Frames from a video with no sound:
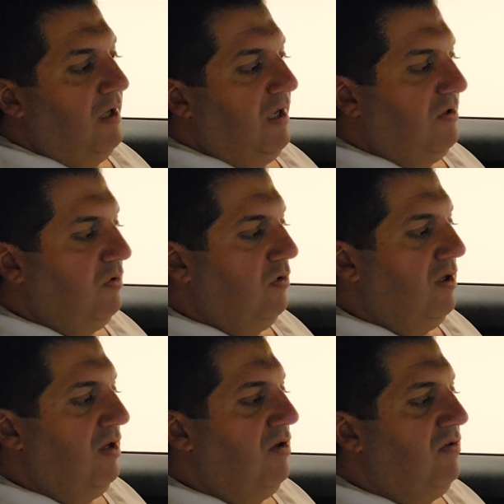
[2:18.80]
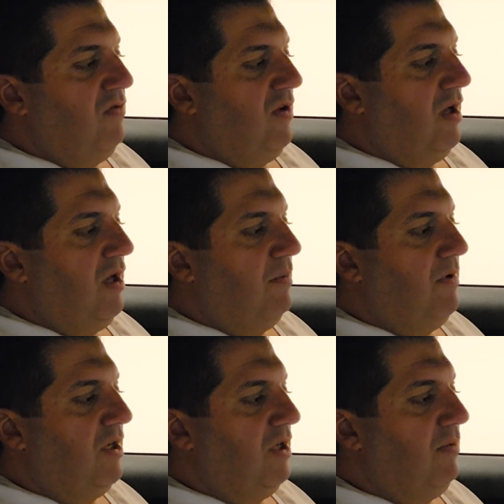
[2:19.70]
I do live
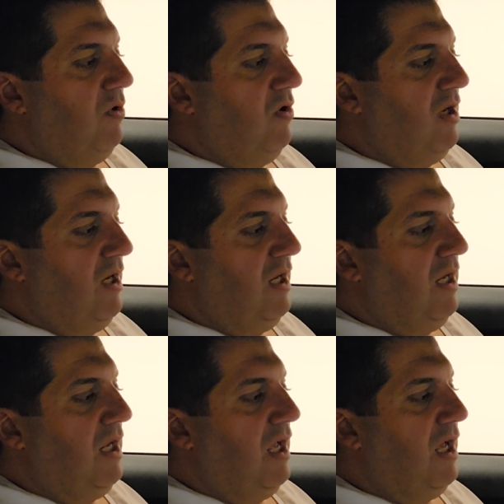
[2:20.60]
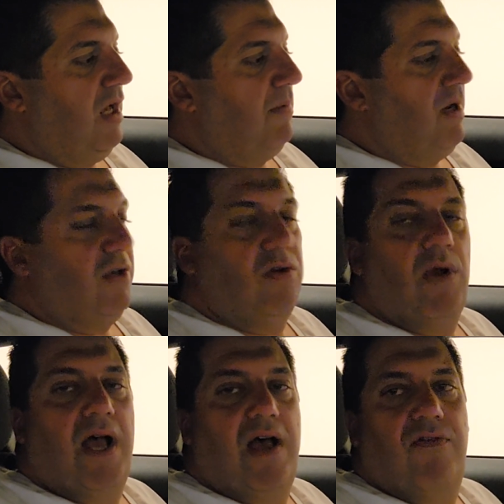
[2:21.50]
in a community, and I do
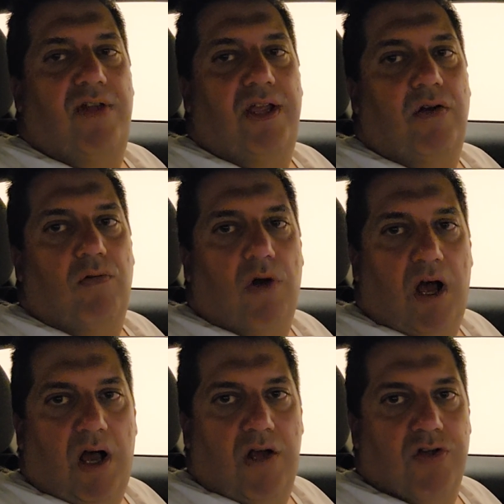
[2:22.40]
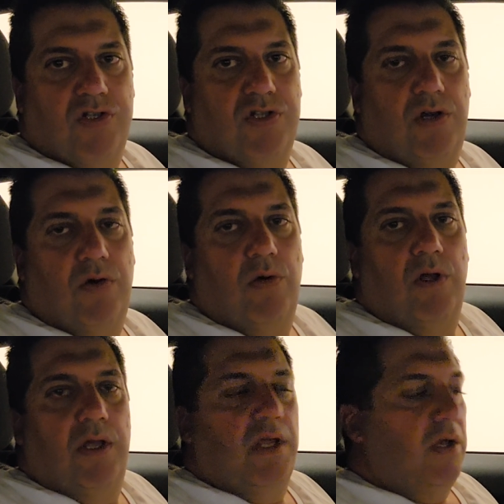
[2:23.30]
have a garage, so
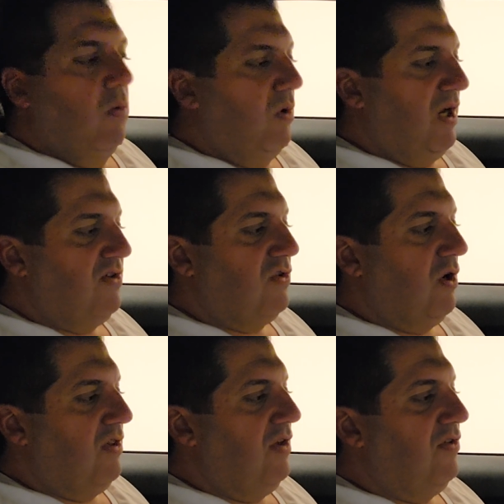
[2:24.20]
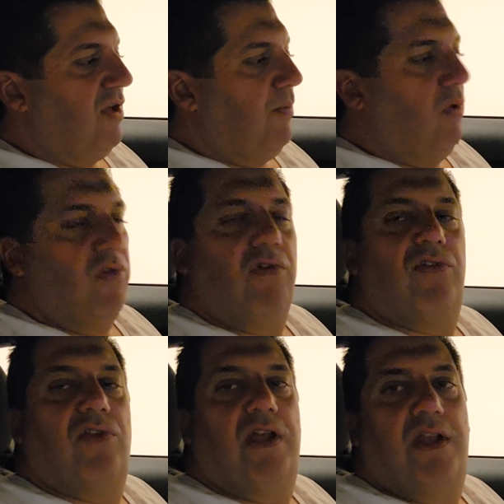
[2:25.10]
when I start this up, whether
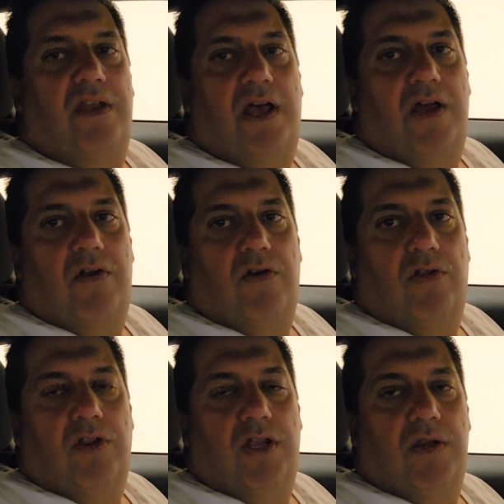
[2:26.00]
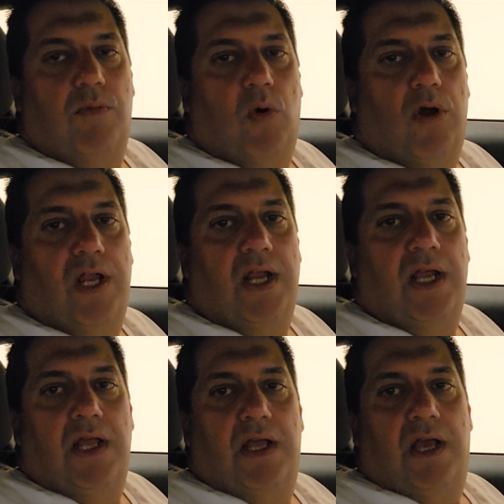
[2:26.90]
it's late at night or early in the morning,
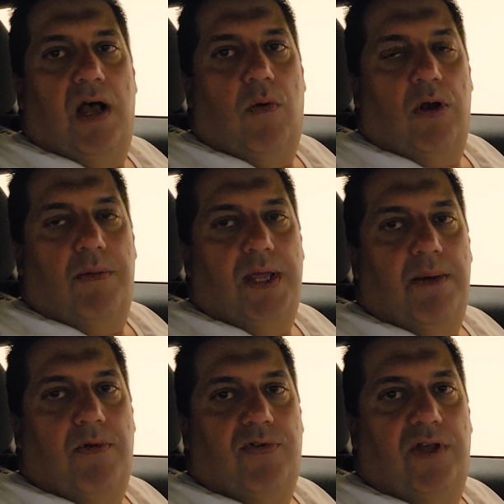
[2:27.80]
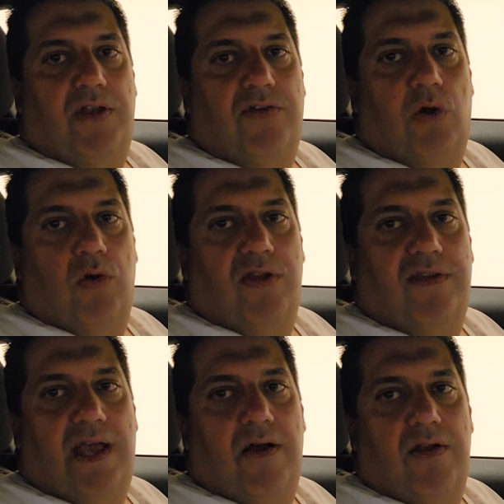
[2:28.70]
I want to be able to tone it
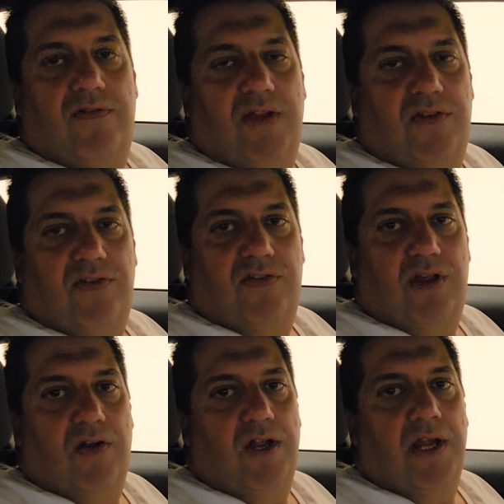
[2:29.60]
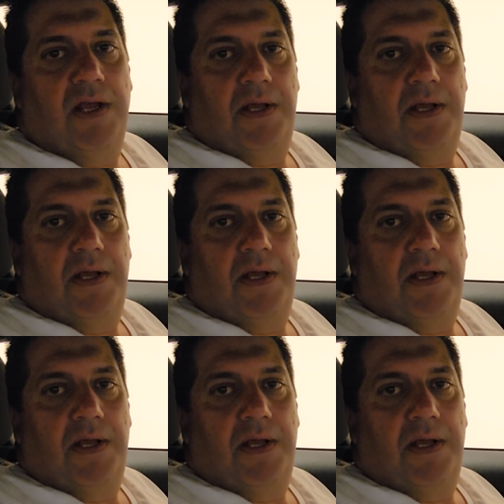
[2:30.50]
down if necessary.